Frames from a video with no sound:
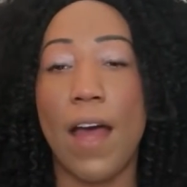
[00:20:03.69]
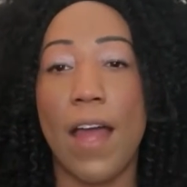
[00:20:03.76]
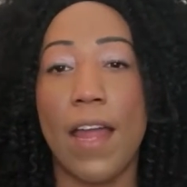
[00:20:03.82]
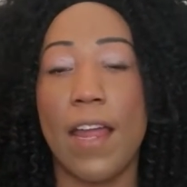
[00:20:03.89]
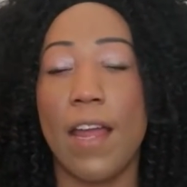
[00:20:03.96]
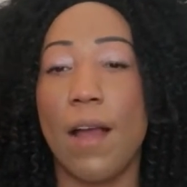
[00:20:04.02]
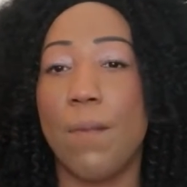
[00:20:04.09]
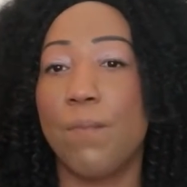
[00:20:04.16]

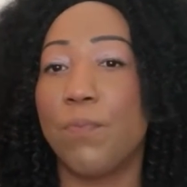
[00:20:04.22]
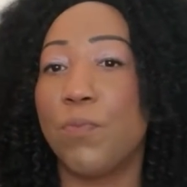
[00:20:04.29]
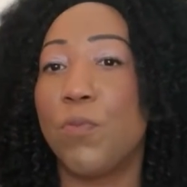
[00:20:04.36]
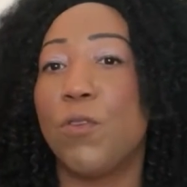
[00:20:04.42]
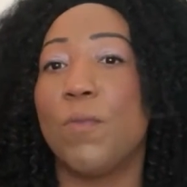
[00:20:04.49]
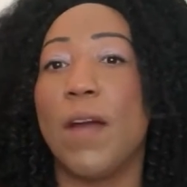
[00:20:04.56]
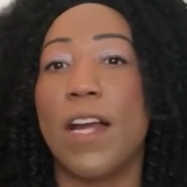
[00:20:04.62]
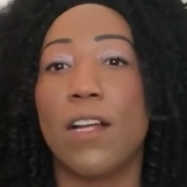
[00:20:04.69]
I
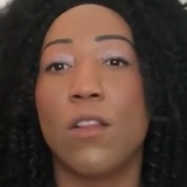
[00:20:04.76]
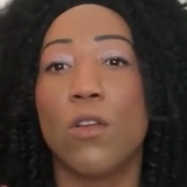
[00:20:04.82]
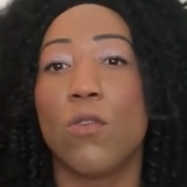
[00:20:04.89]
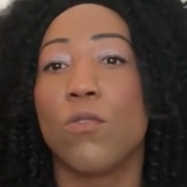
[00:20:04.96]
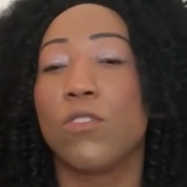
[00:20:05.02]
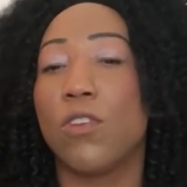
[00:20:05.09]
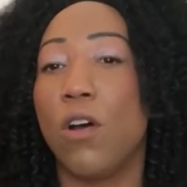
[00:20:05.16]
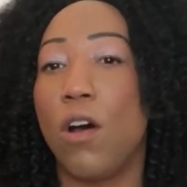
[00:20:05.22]
put my
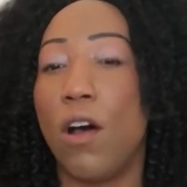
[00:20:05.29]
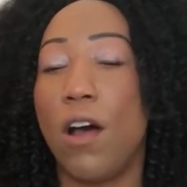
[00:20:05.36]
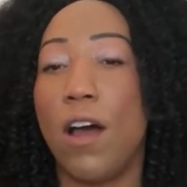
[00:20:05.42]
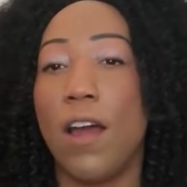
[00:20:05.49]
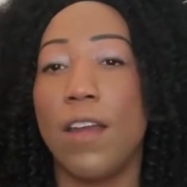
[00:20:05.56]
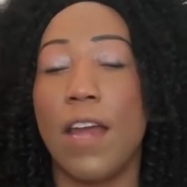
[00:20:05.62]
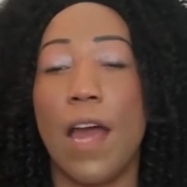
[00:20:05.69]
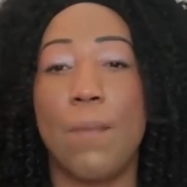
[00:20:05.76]
clothes
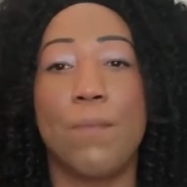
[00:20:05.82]
on,